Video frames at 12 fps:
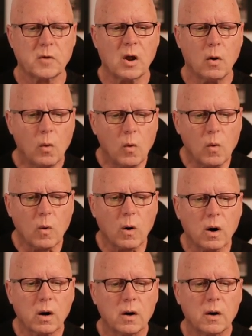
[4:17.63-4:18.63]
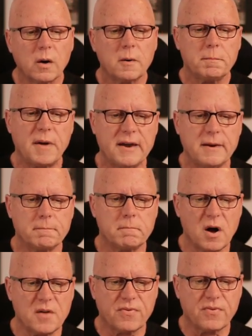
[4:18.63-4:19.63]
or pay it
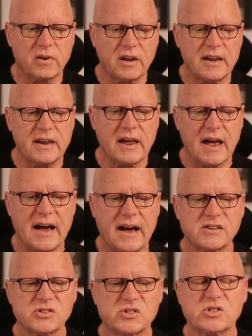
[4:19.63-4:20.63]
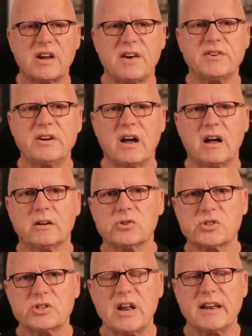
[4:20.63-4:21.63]
monthly at
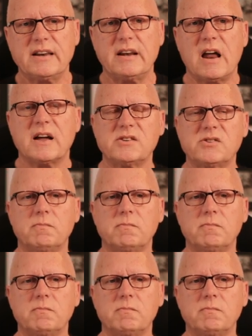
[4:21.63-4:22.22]
$7.99